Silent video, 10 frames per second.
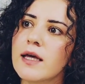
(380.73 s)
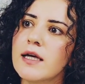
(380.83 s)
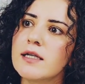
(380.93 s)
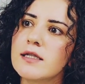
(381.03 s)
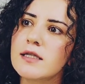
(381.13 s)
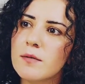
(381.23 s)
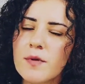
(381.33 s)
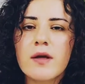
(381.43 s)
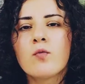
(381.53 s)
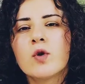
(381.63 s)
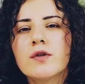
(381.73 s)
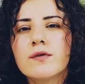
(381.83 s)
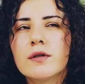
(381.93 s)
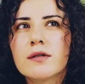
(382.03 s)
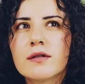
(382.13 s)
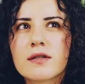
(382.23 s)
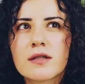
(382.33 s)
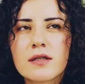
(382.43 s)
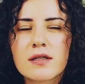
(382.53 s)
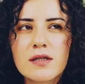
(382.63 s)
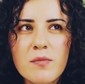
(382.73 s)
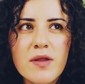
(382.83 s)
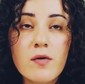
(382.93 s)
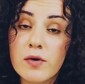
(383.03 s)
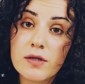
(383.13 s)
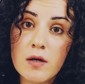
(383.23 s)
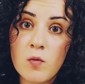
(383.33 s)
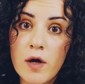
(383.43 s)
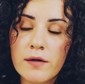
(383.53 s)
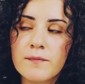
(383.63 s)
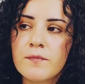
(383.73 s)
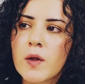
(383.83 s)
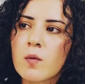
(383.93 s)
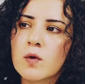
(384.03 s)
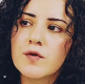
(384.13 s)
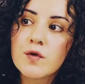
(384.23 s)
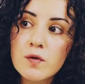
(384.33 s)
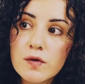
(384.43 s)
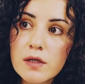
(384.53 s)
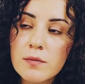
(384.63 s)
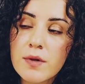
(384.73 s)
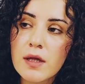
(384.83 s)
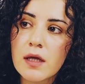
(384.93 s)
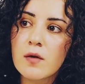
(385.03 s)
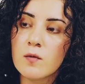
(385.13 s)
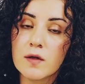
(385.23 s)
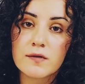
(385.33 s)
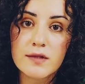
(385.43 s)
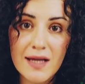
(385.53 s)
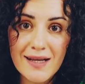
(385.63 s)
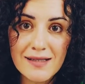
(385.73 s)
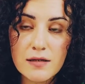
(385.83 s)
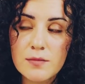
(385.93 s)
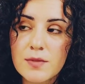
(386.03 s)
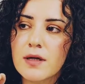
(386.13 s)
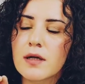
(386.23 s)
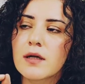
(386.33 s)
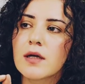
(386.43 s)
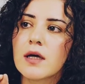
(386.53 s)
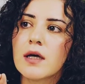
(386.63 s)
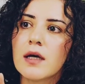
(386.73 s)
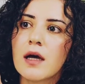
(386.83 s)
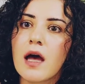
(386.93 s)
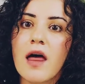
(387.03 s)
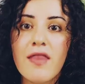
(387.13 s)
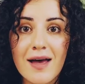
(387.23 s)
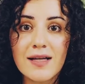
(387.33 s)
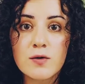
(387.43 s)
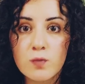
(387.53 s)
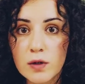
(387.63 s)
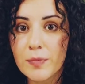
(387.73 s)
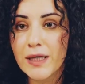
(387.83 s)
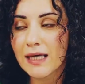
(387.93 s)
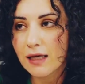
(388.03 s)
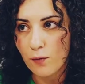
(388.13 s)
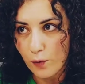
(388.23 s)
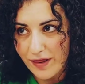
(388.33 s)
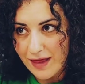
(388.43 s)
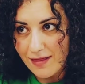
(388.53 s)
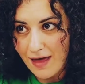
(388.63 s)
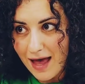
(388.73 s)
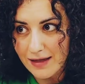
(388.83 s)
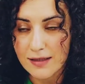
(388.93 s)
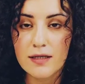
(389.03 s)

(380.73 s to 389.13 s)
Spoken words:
something or someone will do something, will say something, and that will be, within that,